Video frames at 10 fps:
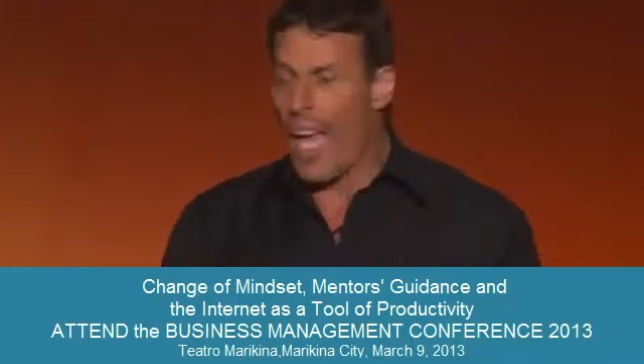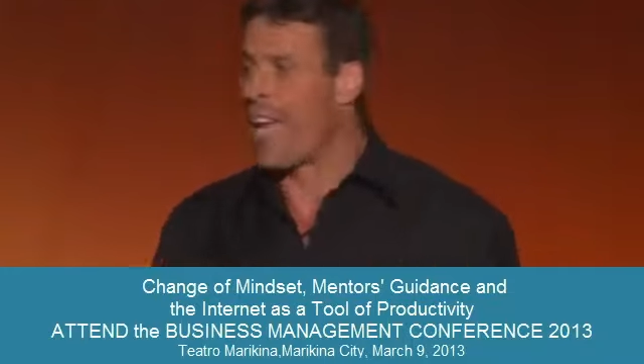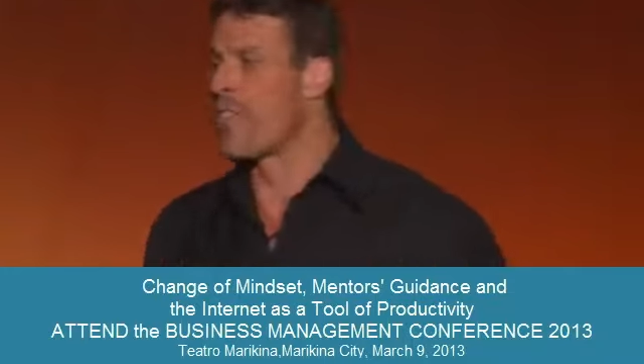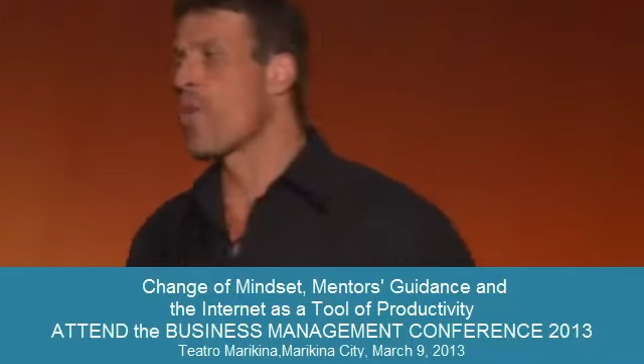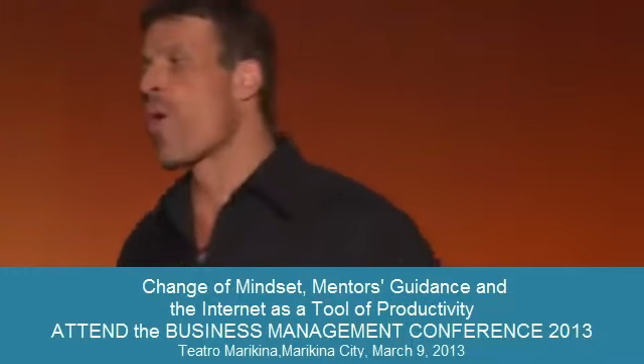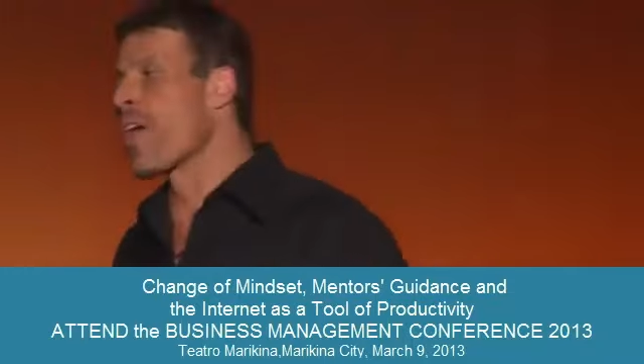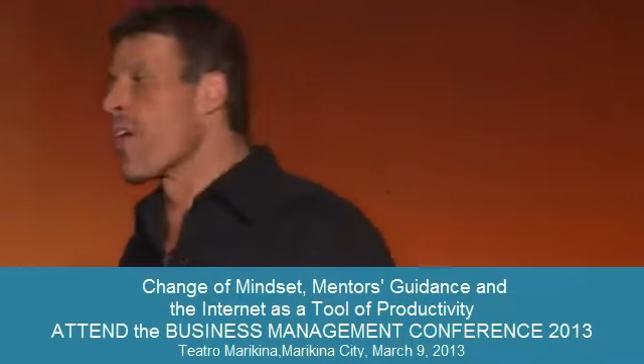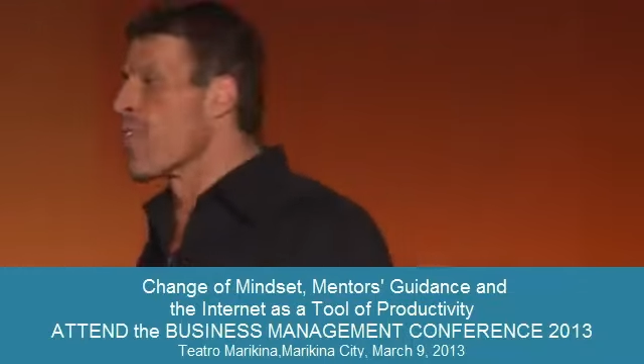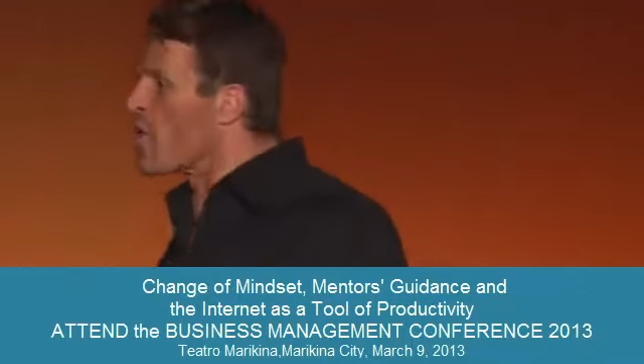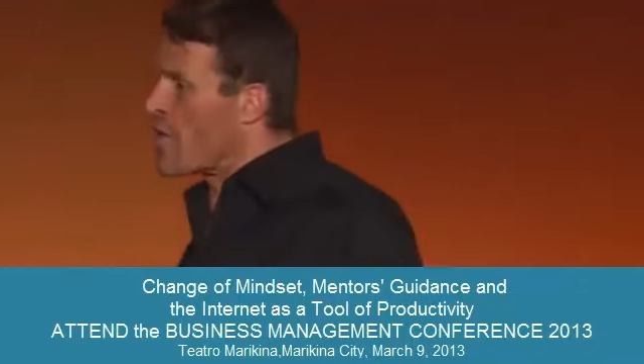And if you want to
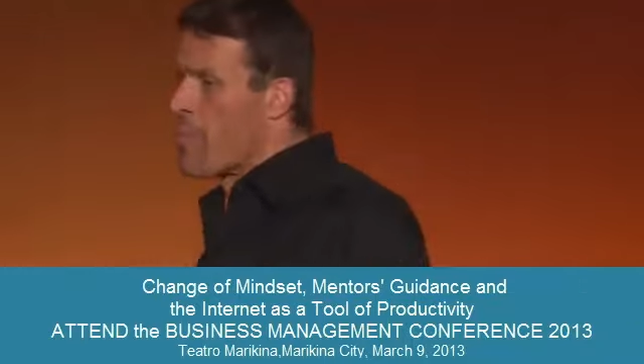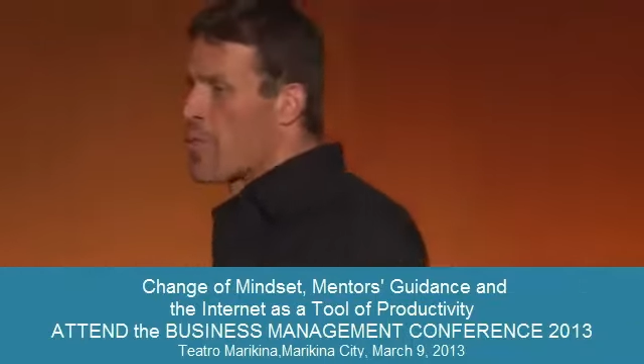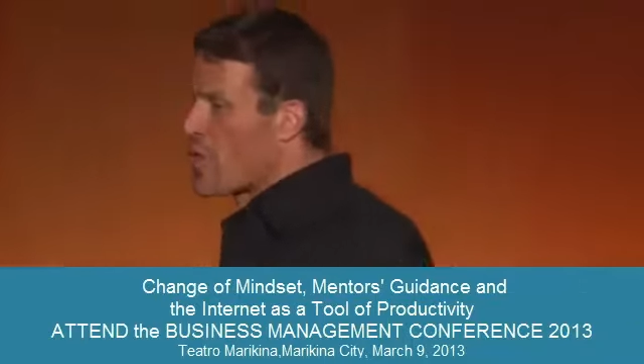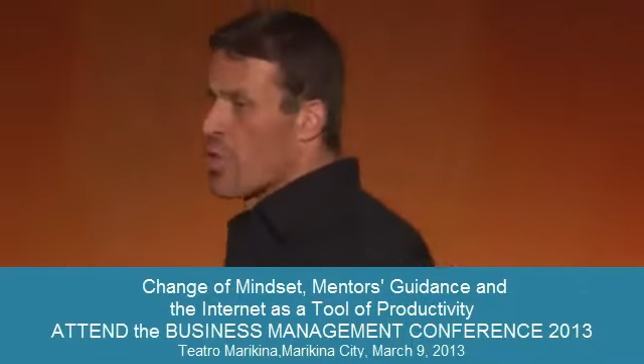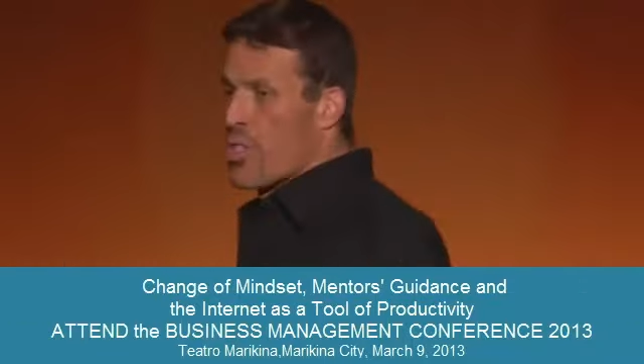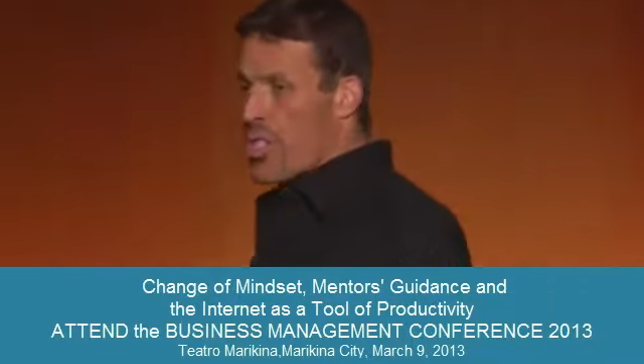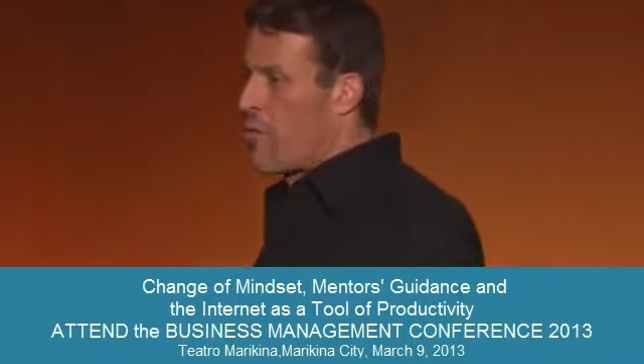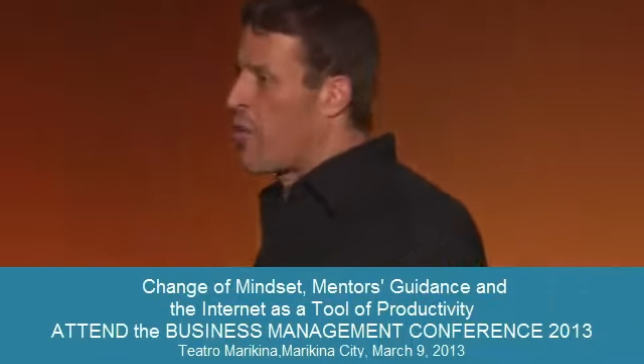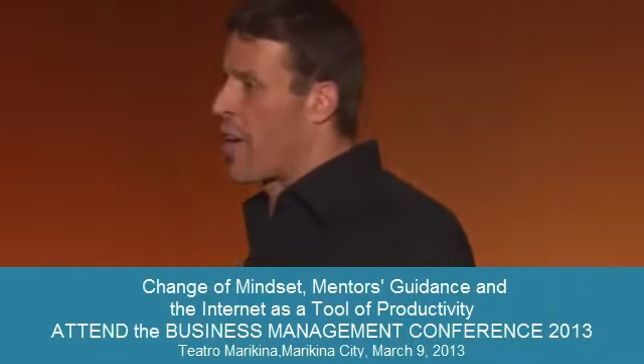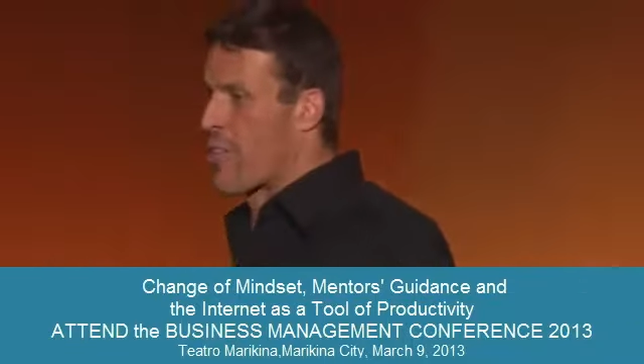know the simple solution to
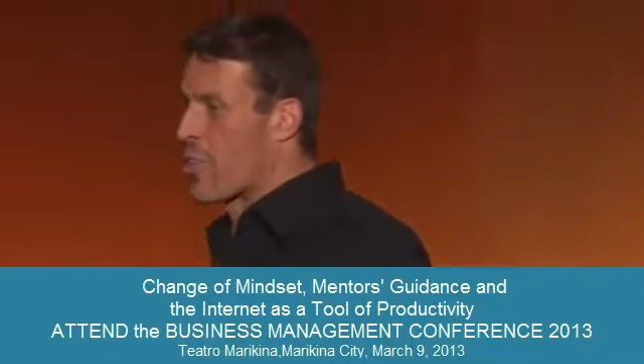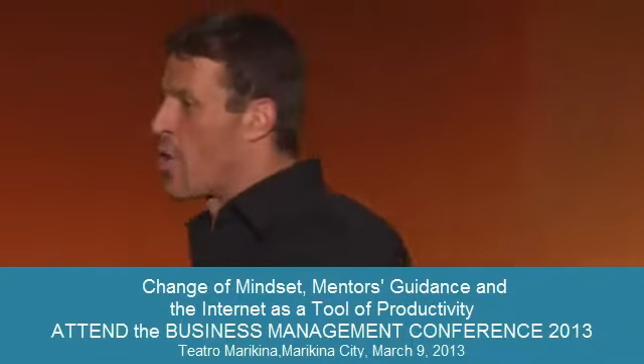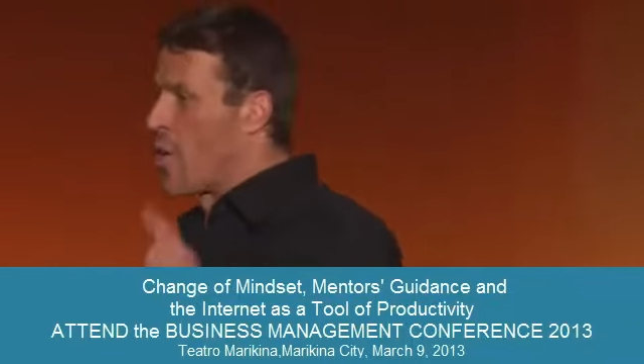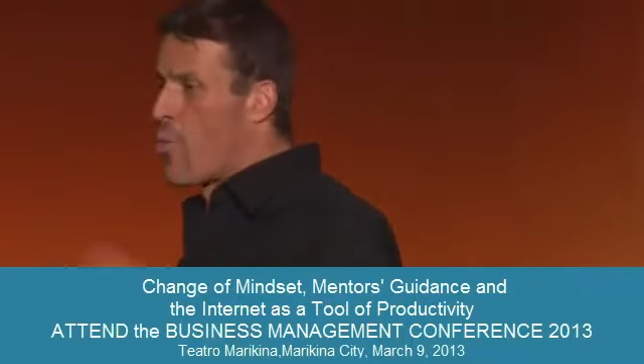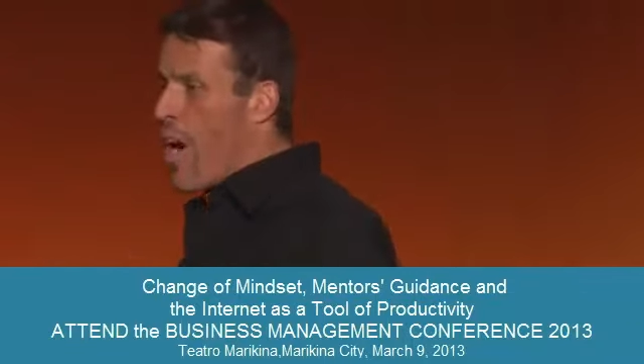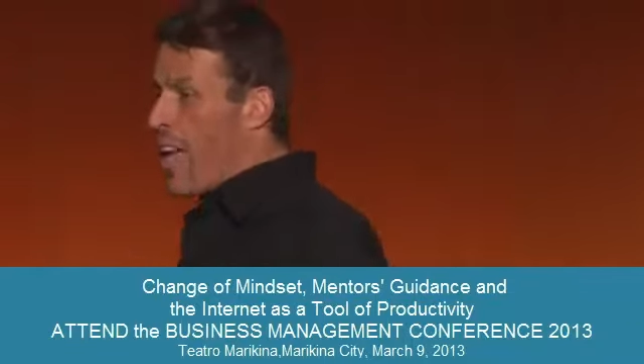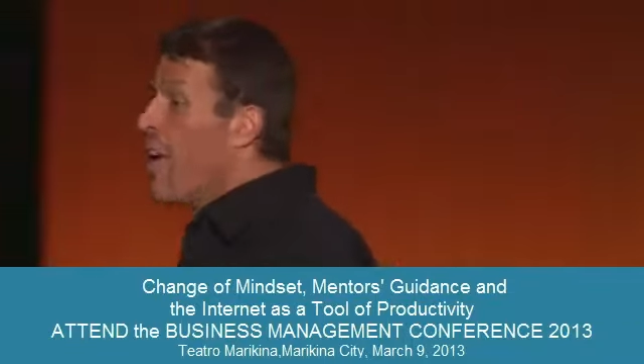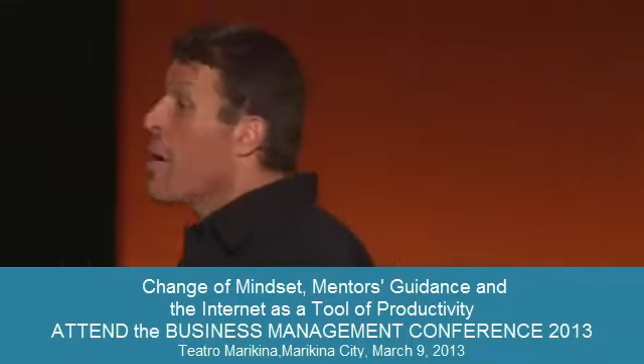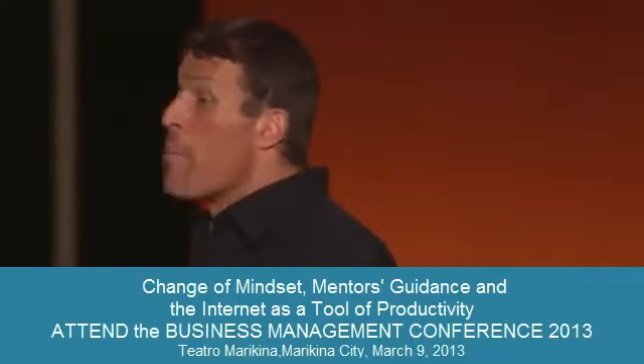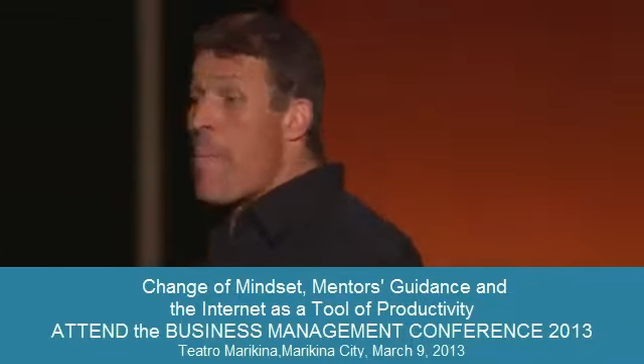fear, there's only one:
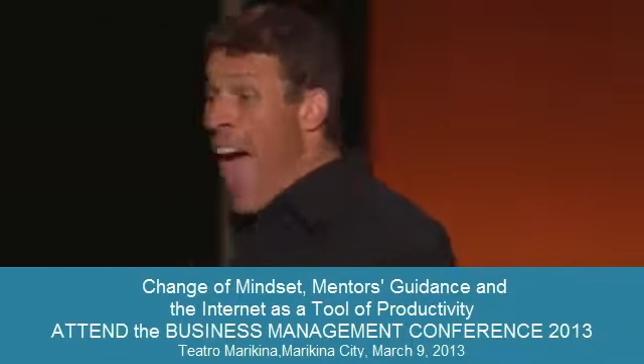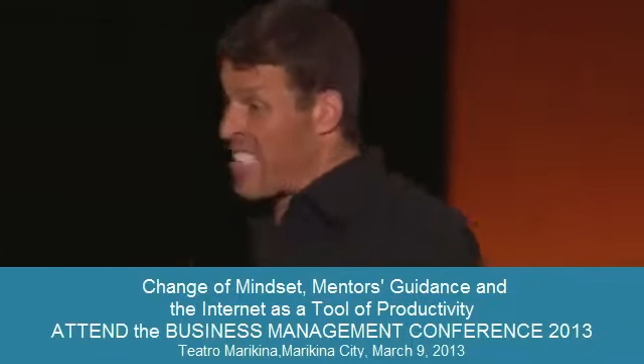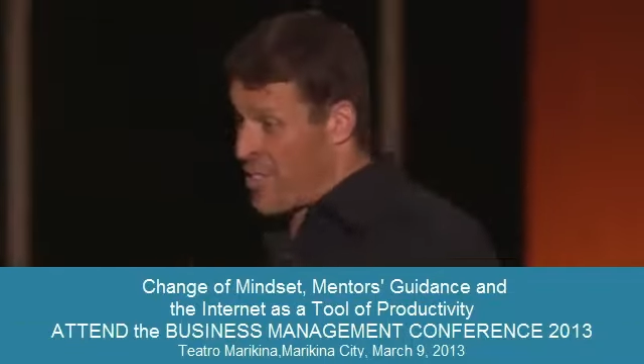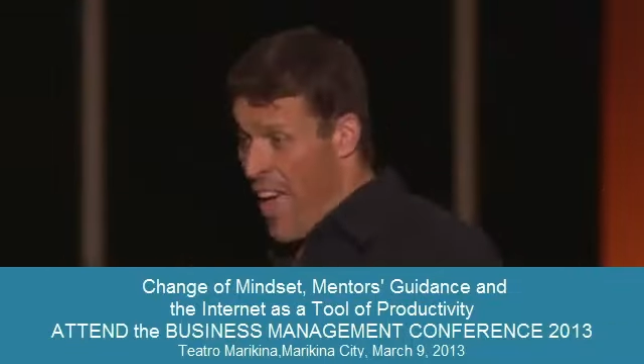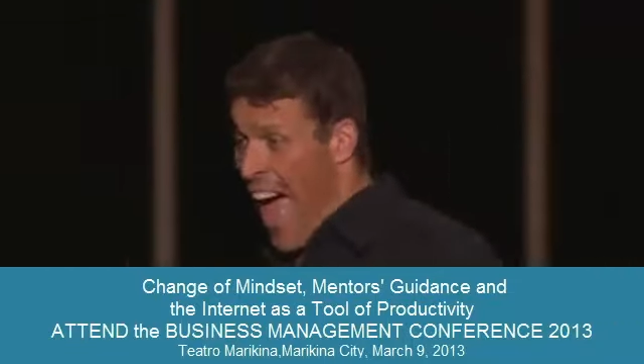massive